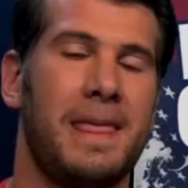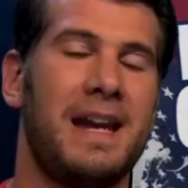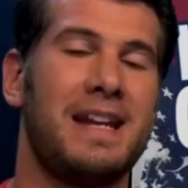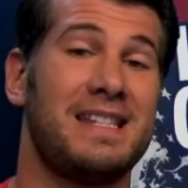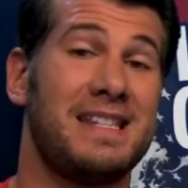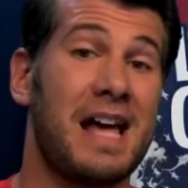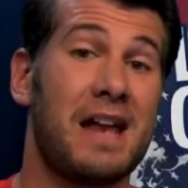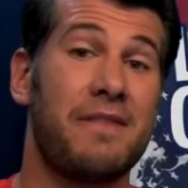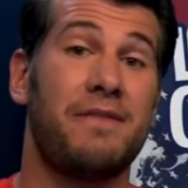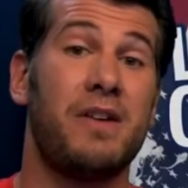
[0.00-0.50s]
And
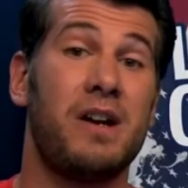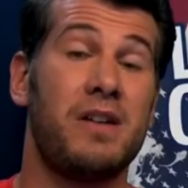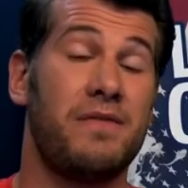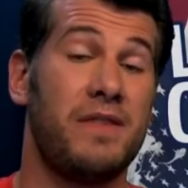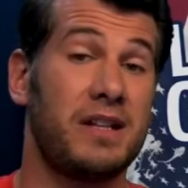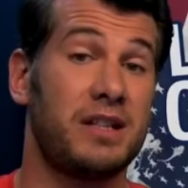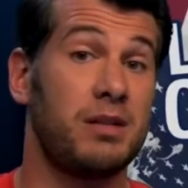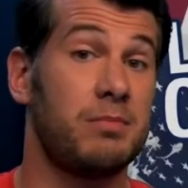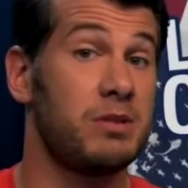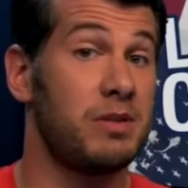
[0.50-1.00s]
it's not fair to
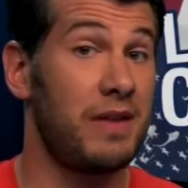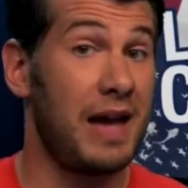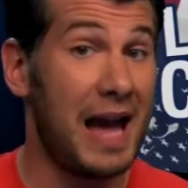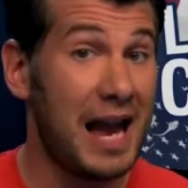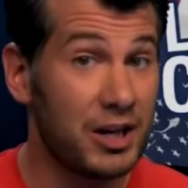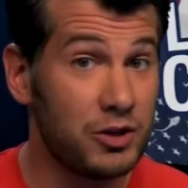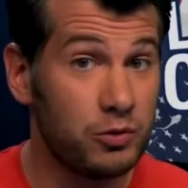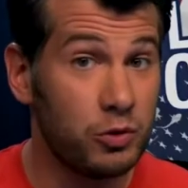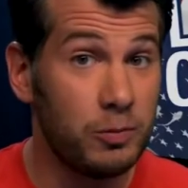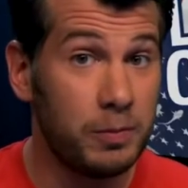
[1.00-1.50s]
victims of
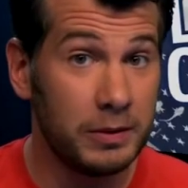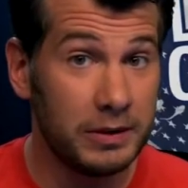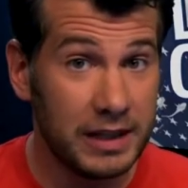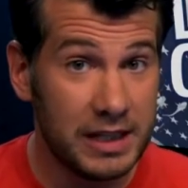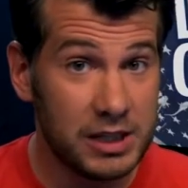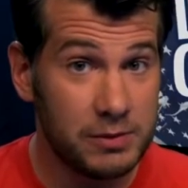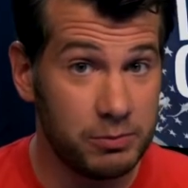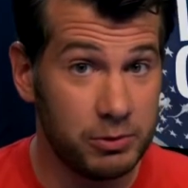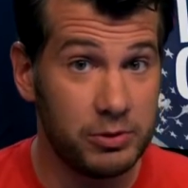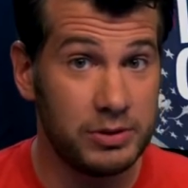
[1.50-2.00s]
actual
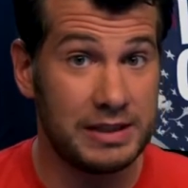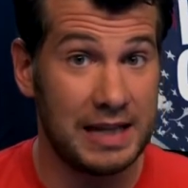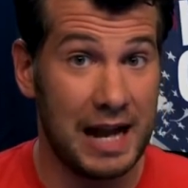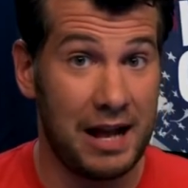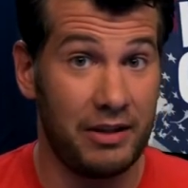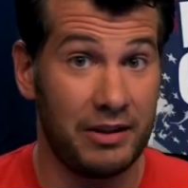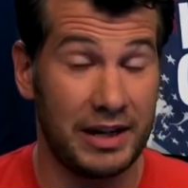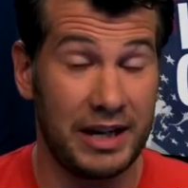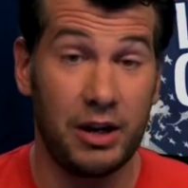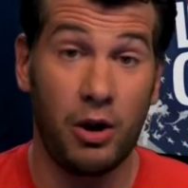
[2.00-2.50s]
police
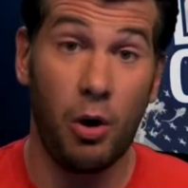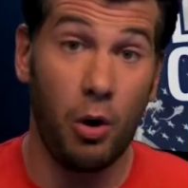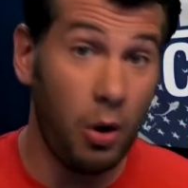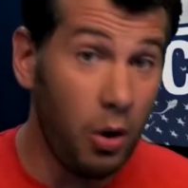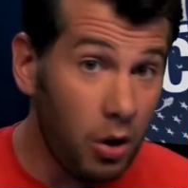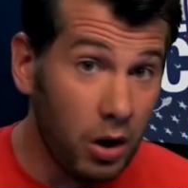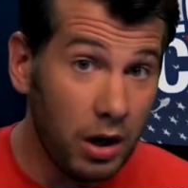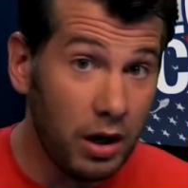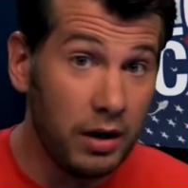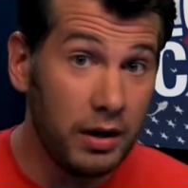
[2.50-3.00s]
brutality,
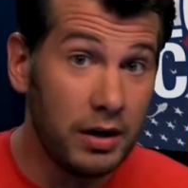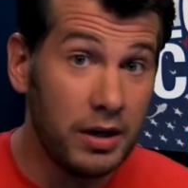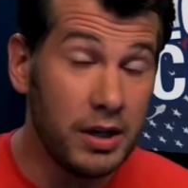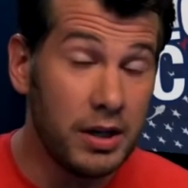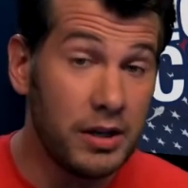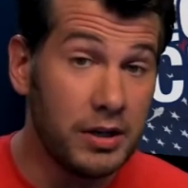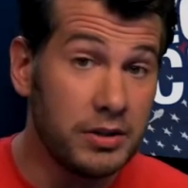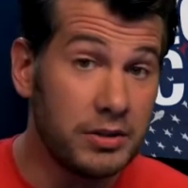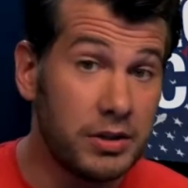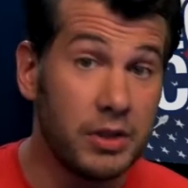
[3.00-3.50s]
or
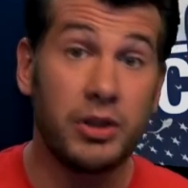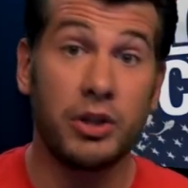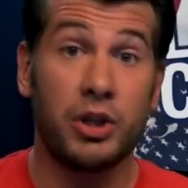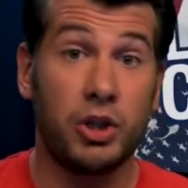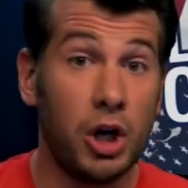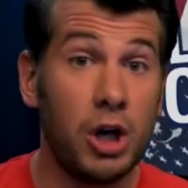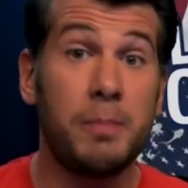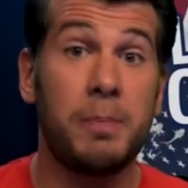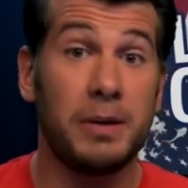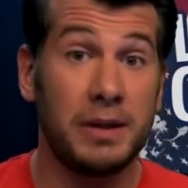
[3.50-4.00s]
to the
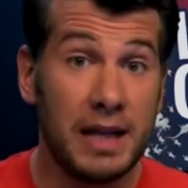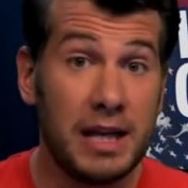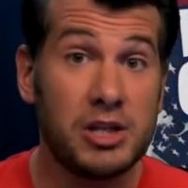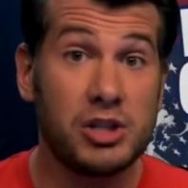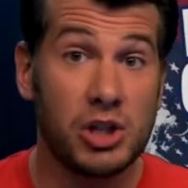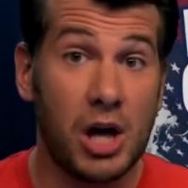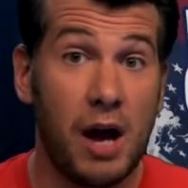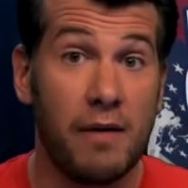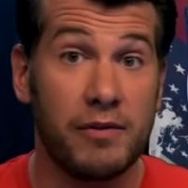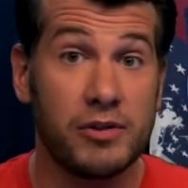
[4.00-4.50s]
good
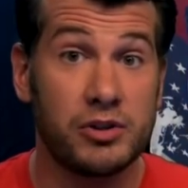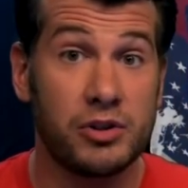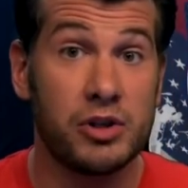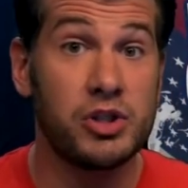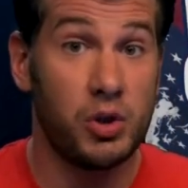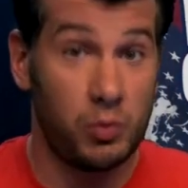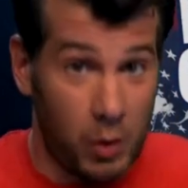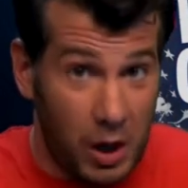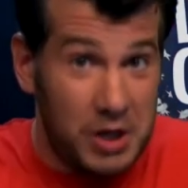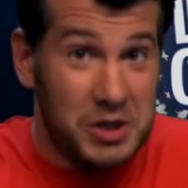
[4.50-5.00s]
police
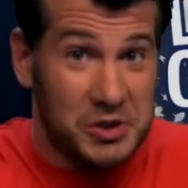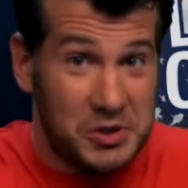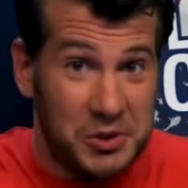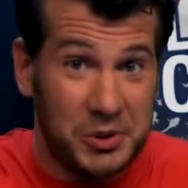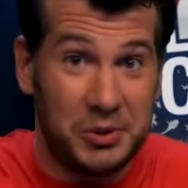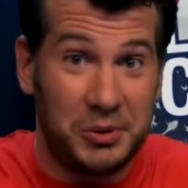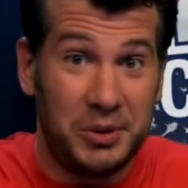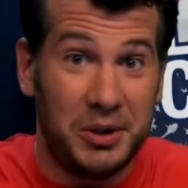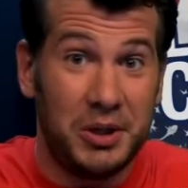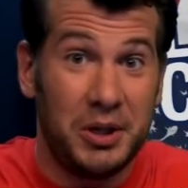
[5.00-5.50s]
officers, the ones
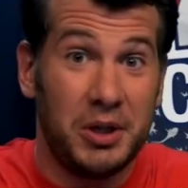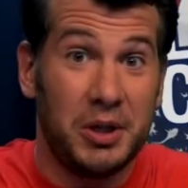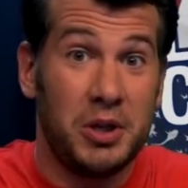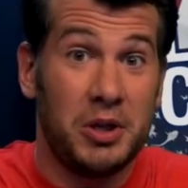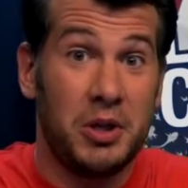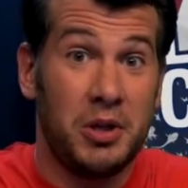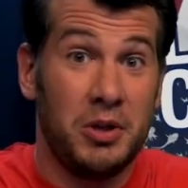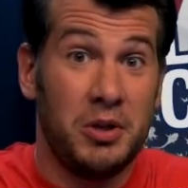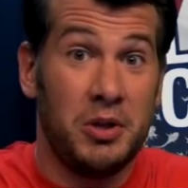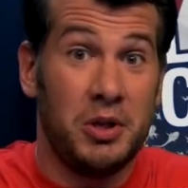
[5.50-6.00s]
who
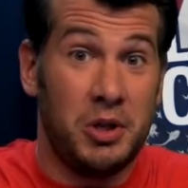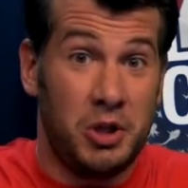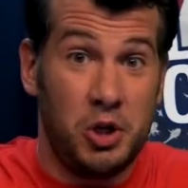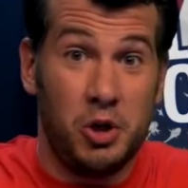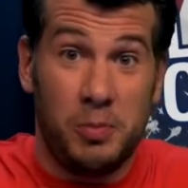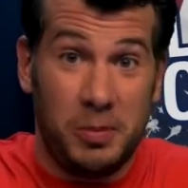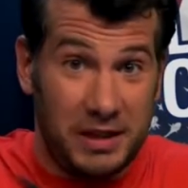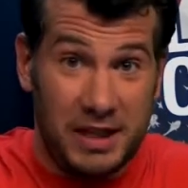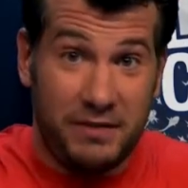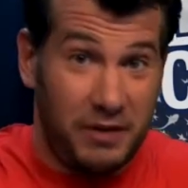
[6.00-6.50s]

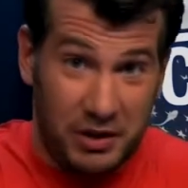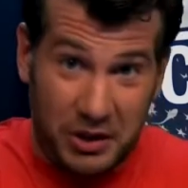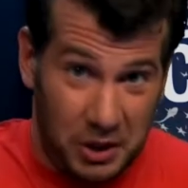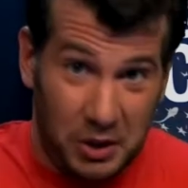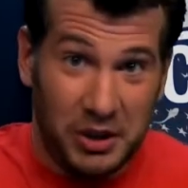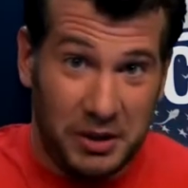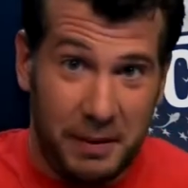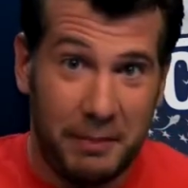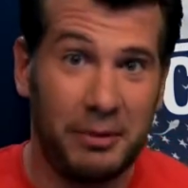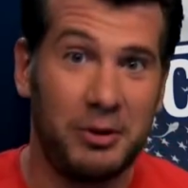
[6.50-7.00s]
you believe are the
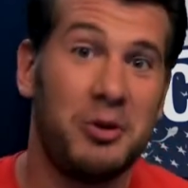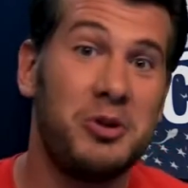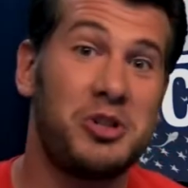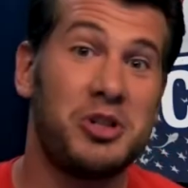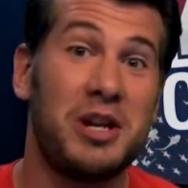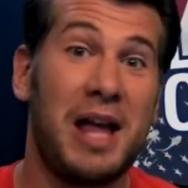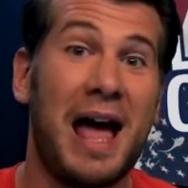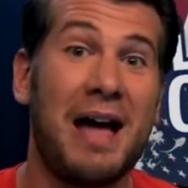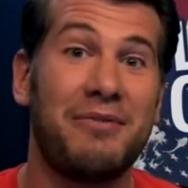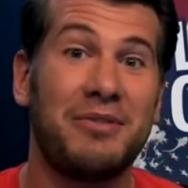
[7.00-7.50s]
only people who
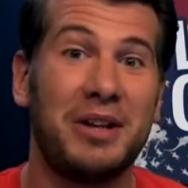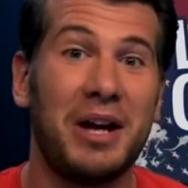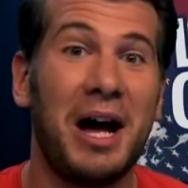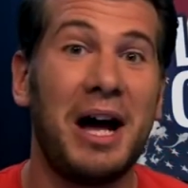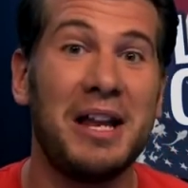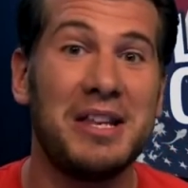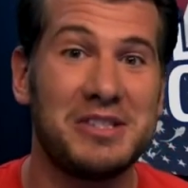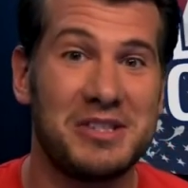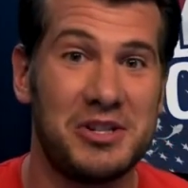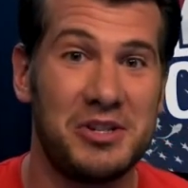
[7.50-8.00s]
should have
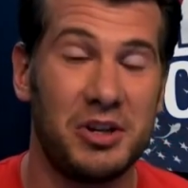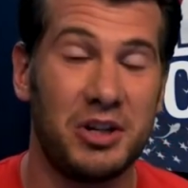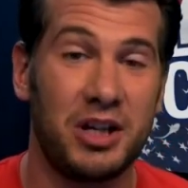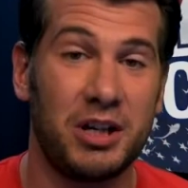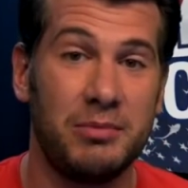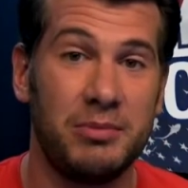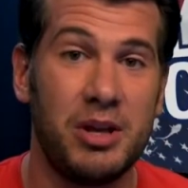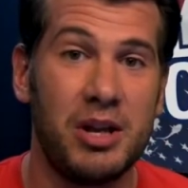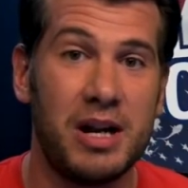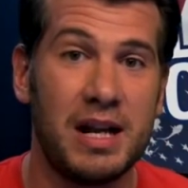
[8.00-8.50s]
guns in your
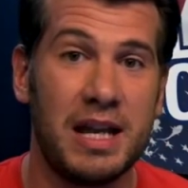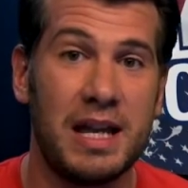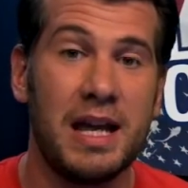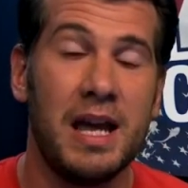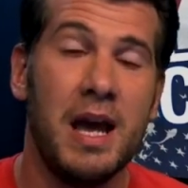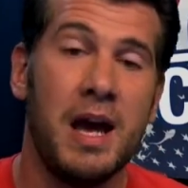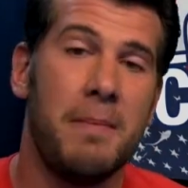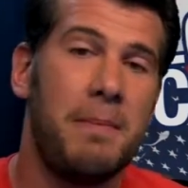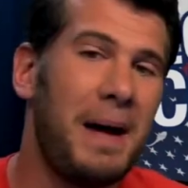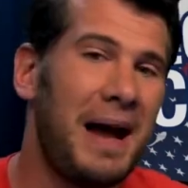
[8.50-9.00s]

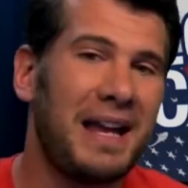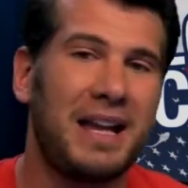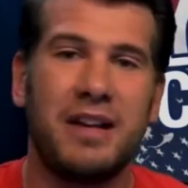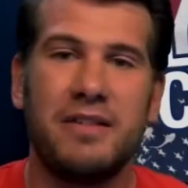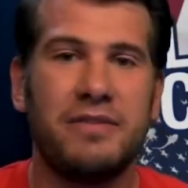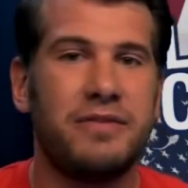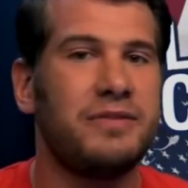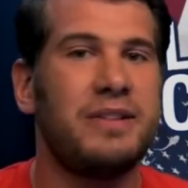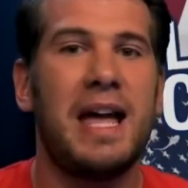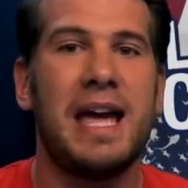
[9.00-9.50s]
community, by
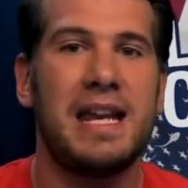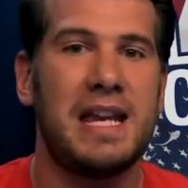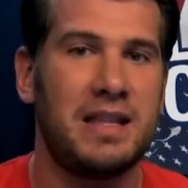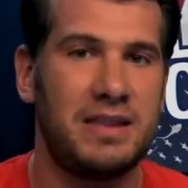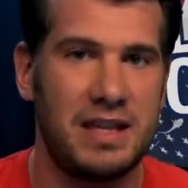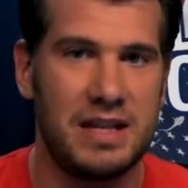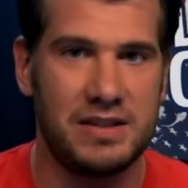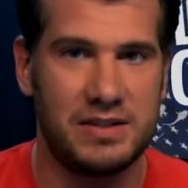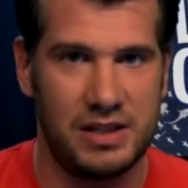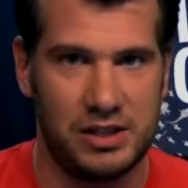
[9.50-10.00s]

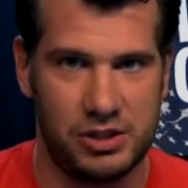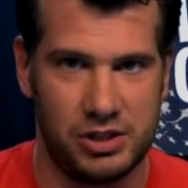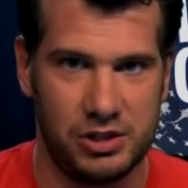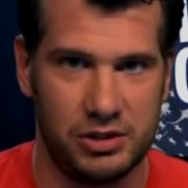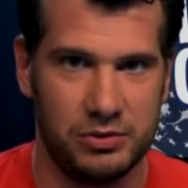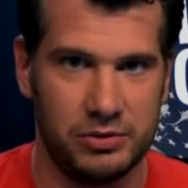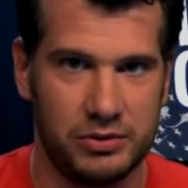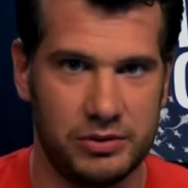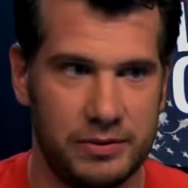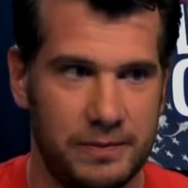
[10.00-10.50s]
conflating these
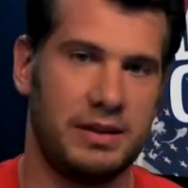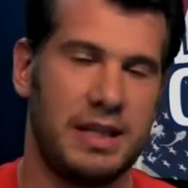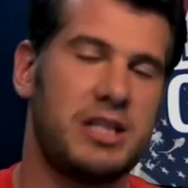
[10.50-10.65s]
issues.